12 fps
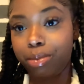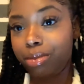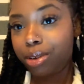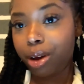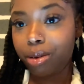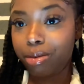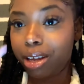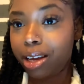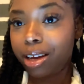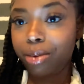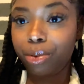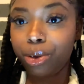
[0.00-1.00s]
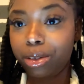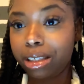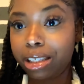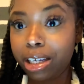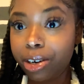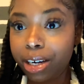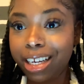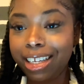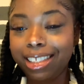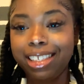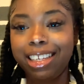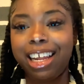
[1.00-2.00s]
you know, getting real serious.